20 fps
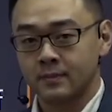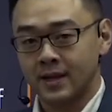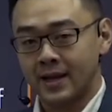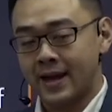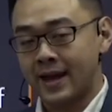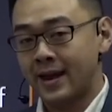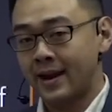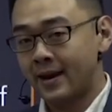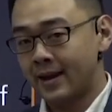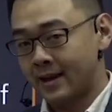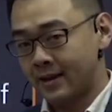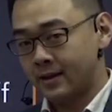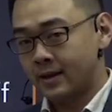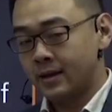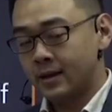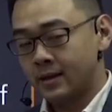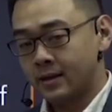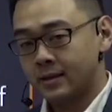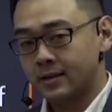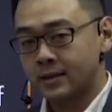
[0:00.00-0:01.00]
And
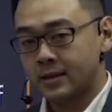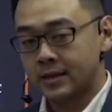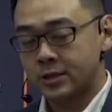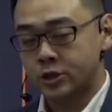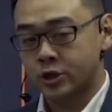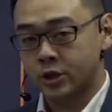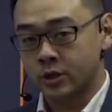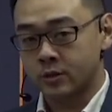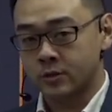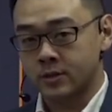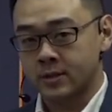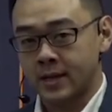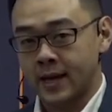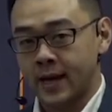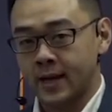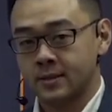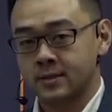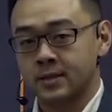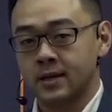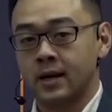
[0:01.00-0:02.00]
it shows
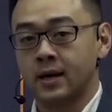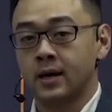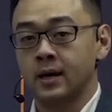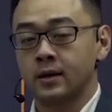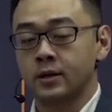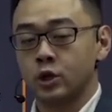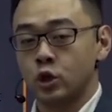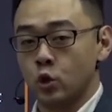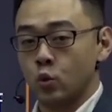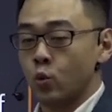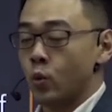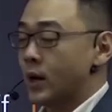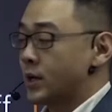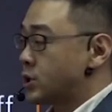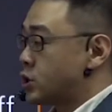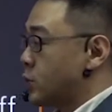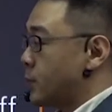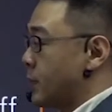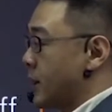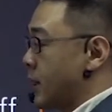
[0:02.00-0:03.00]
that you want
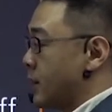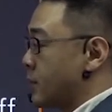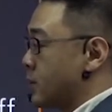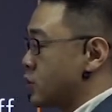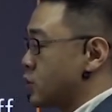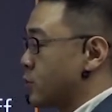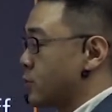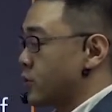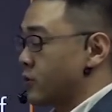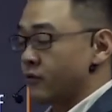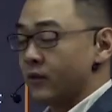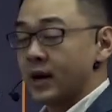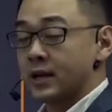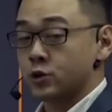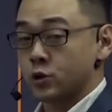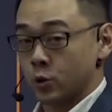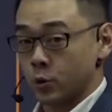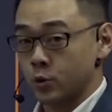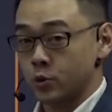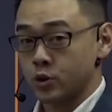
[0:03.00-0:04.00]
to be able to provide
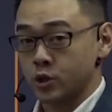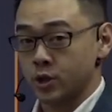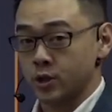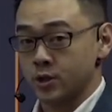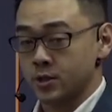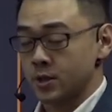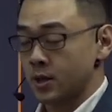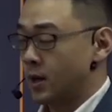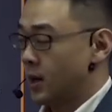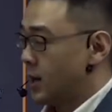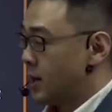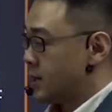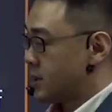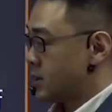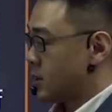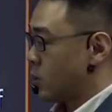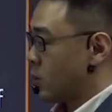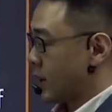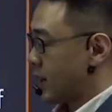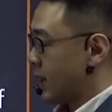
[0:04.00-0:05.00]
solutions.
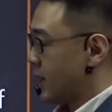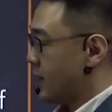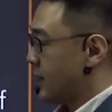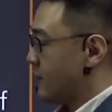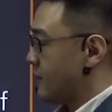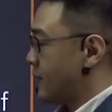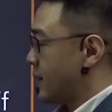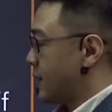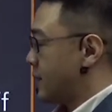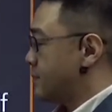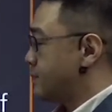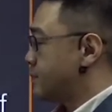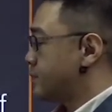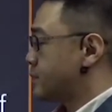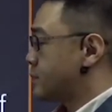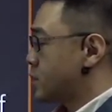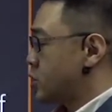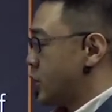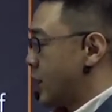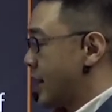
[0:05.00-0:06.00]
So what kind of
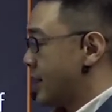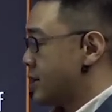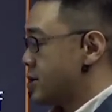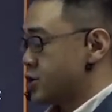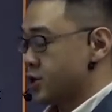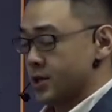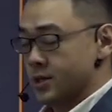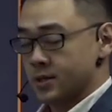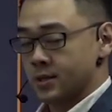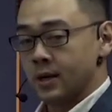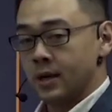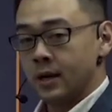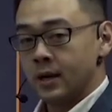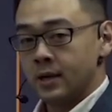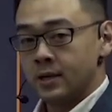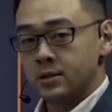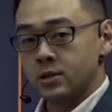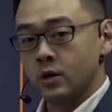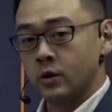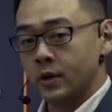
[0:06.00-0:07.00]
challenges?
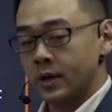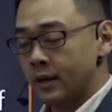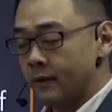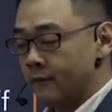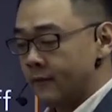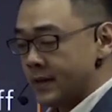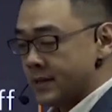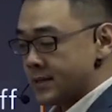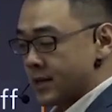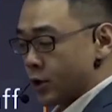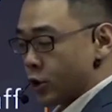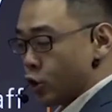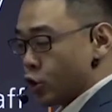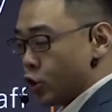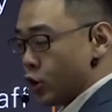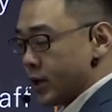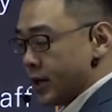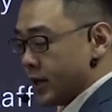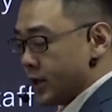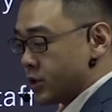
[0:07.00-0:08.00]
So if it's a
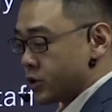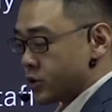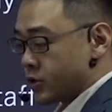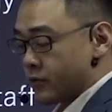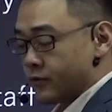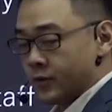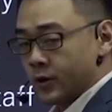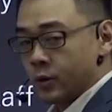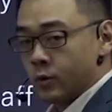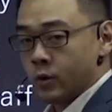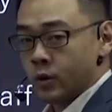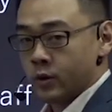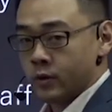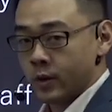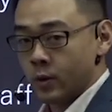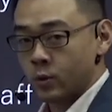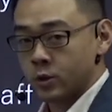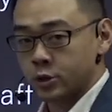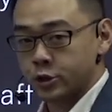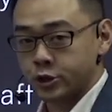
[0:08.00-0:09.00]
good interviewer, they
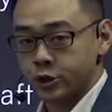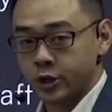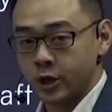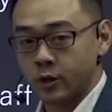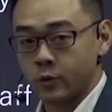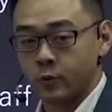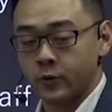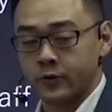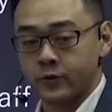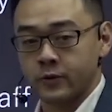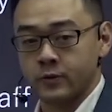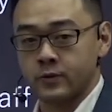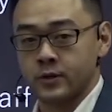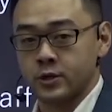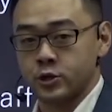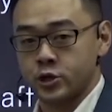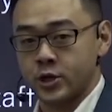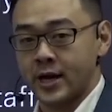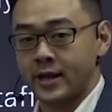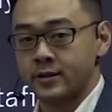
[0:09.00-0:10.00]
will share with you the
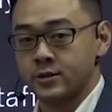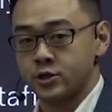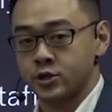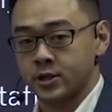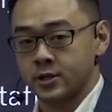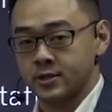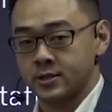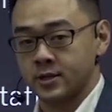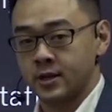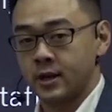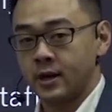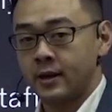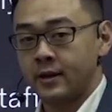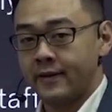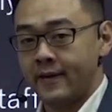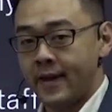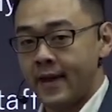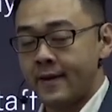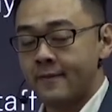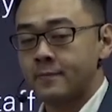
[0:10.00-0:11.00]
challenges
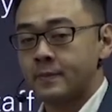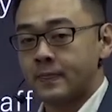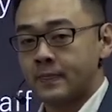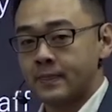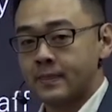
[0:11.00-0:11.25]
and